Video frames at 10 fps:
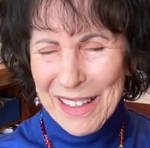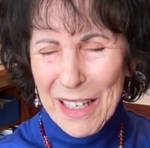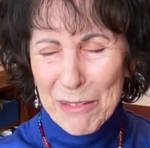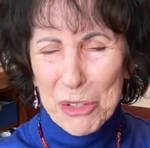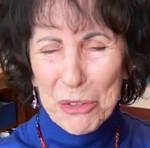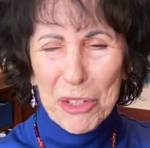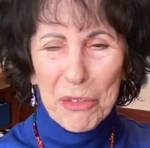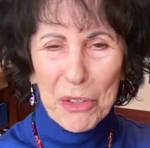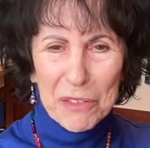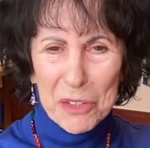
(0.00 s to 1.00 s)
I'm sure
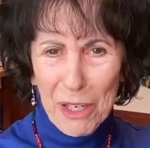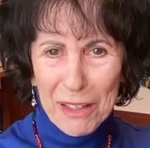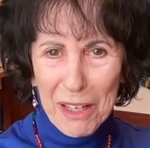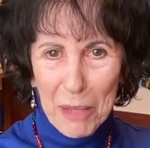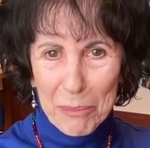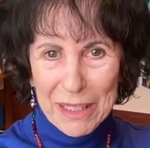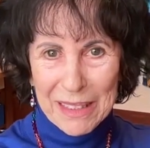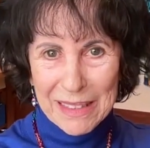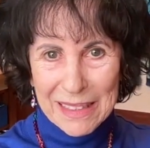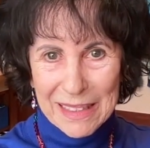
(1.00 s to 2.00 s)
you've heard of John Gottman
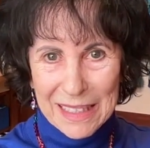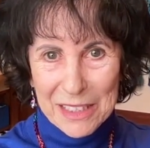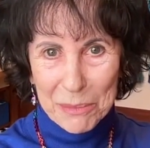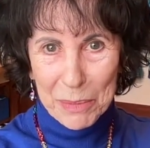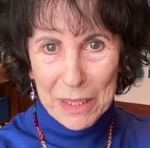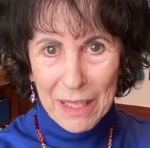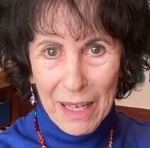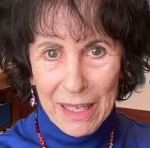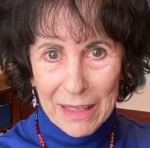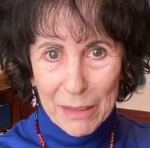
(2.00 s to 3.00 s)
because he's such a big
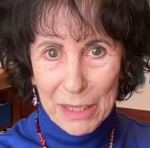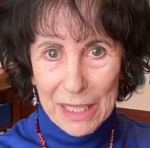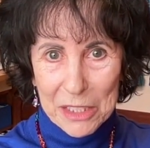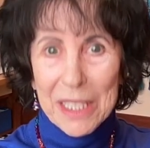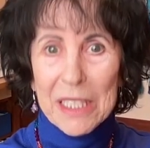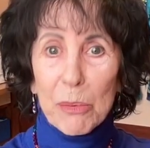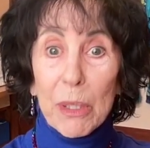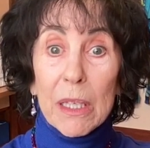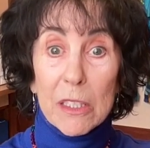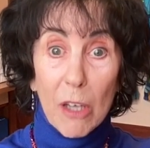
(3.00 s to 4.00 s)
guy in the relation. He's
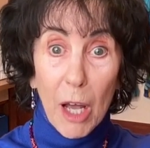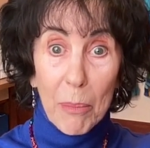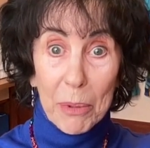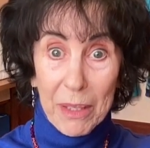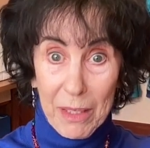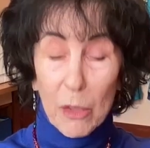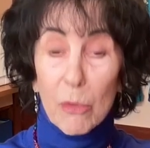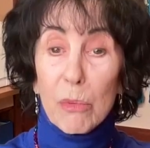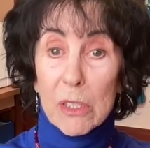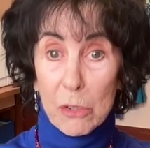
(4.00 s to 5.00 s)
one of the top
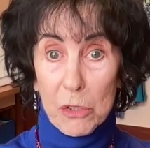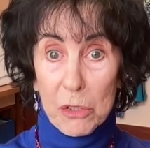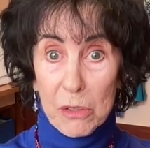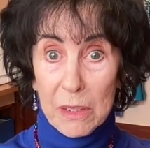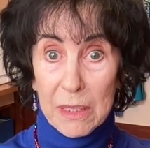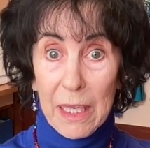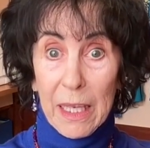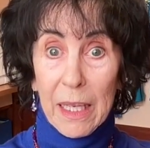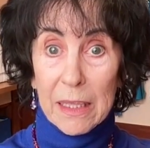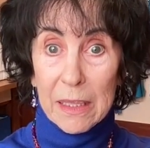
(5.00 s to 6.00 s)
researchers
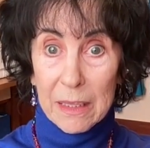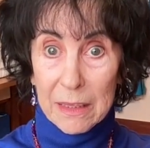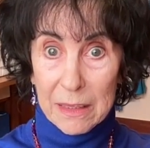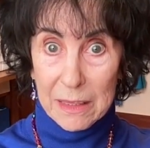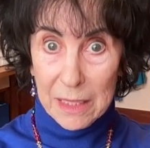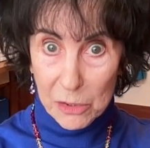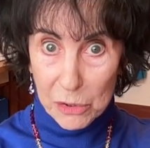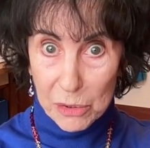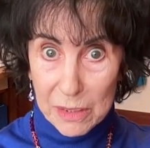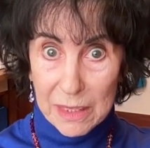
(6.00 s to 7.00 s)
and
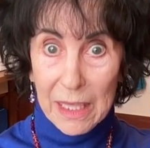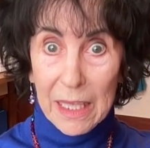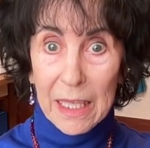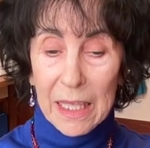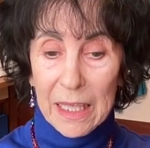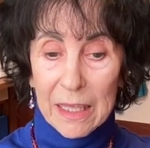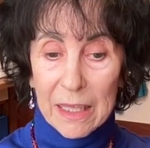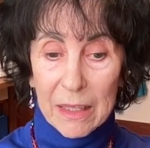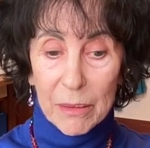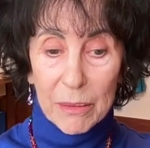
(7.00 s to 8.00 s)
teachers
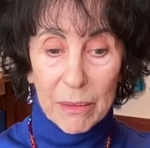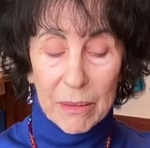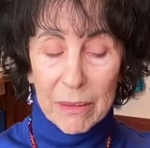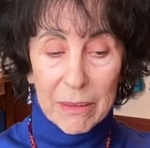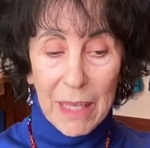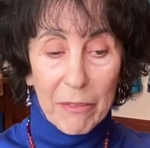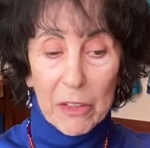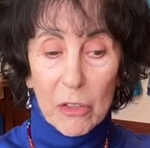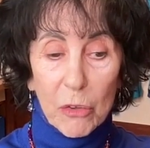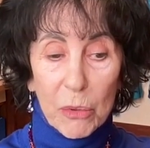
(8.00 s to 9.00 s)
in
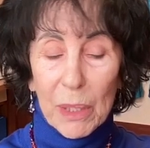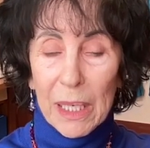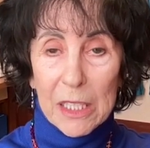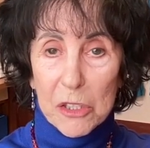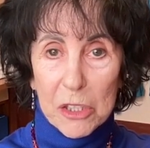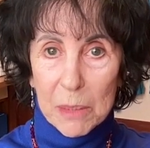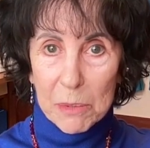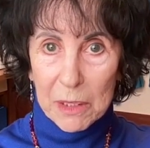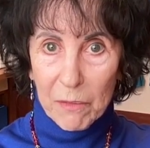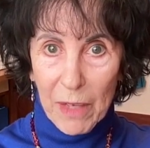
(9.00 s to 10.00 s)
having to do with
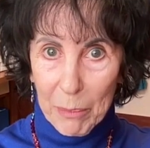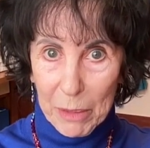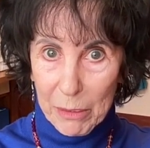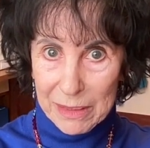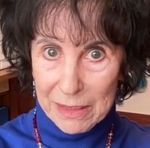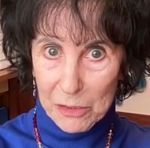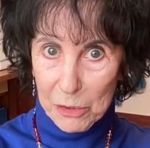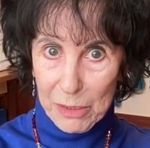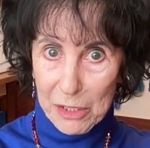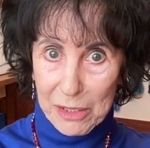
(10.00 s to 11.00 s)
relationships and family
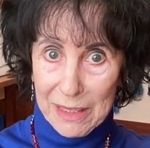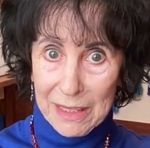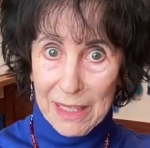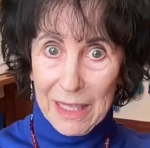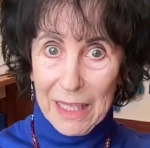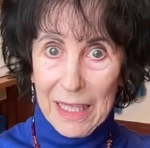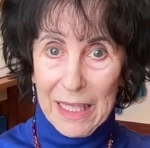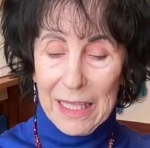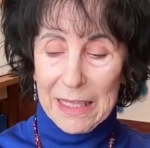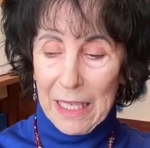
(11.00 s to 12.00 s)
situations.
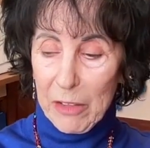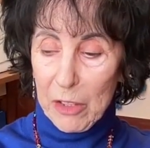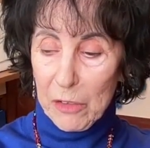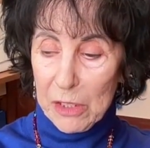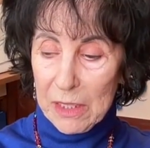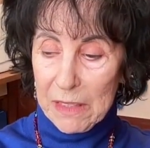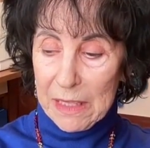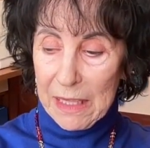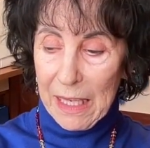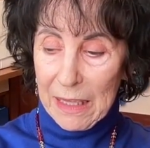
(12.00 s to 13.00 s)
He's out of the University of
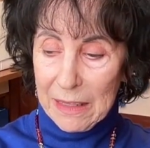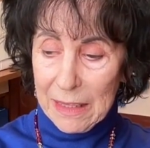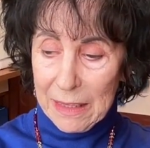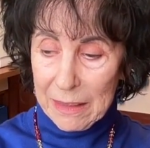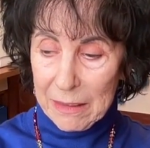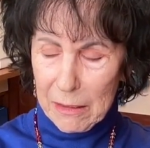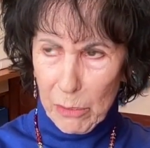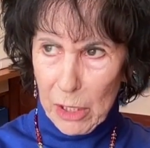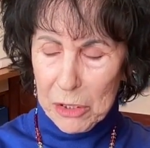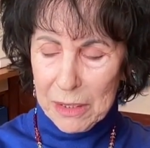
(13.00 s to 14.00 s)
Seattle, or
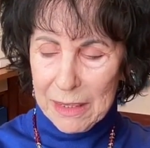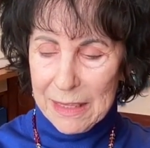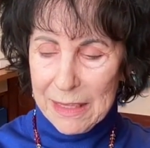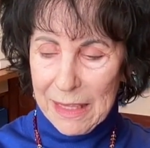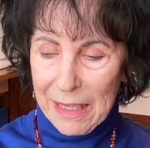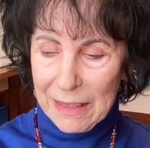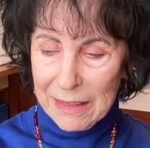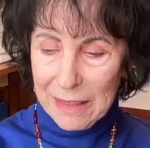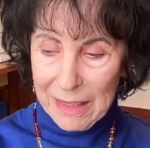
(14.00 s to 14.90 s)
Washington in Seattle.